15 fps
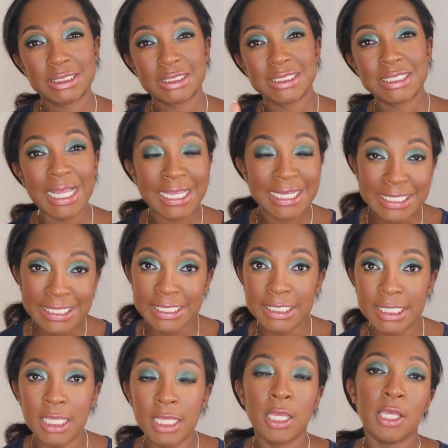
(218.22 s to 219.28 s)

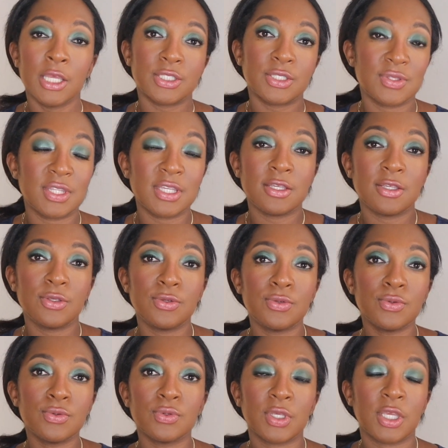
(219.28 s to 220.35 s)
lighting so that
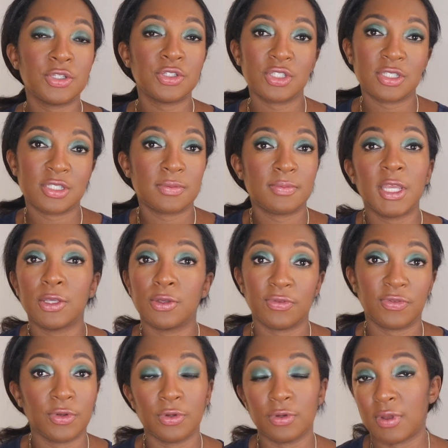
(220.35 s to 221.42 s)
you can just make your
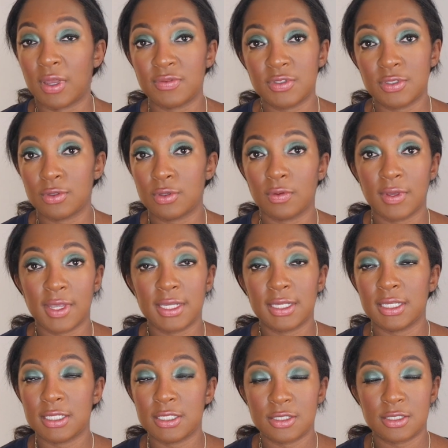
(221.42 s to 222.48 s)
photographs look great.
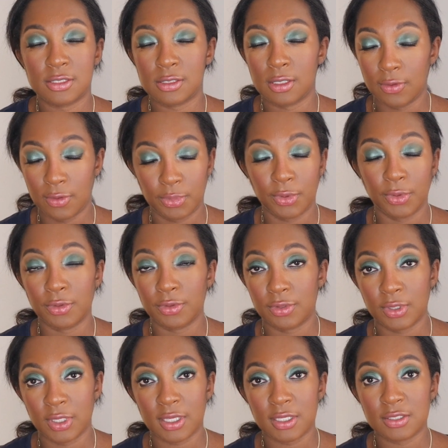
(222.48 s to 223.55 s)
It is so important,
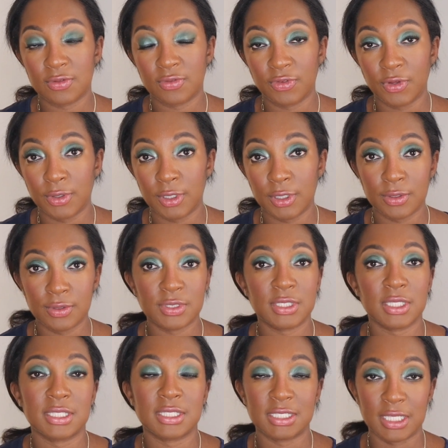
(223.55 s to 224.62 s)
you guys. Photos
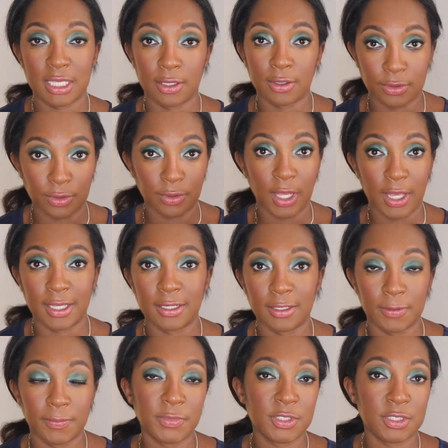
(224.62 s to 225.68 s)
sell your
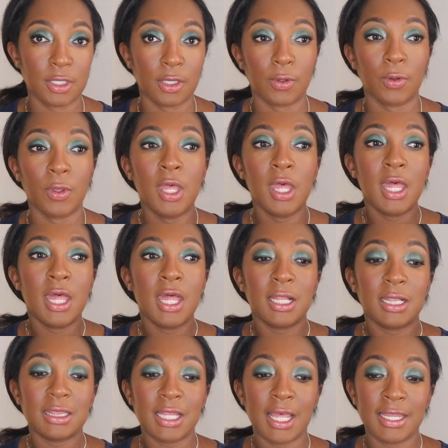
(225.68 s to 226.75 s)
item. So
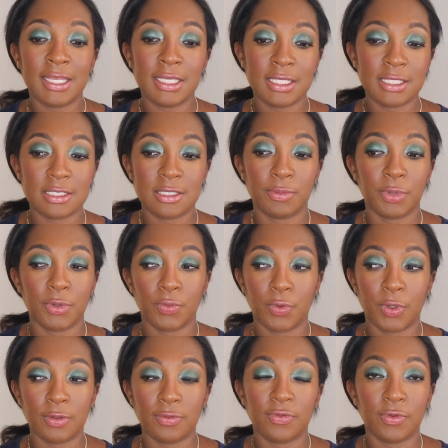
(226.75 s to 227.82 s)
lighting is number
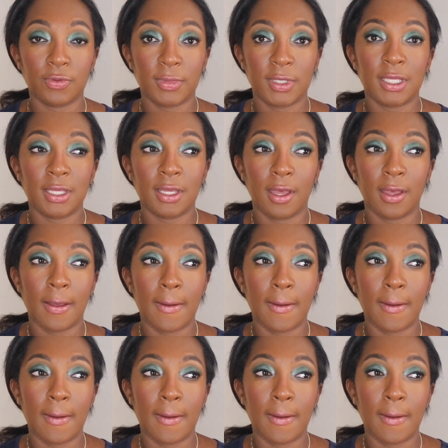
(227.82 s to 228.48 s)
one for me.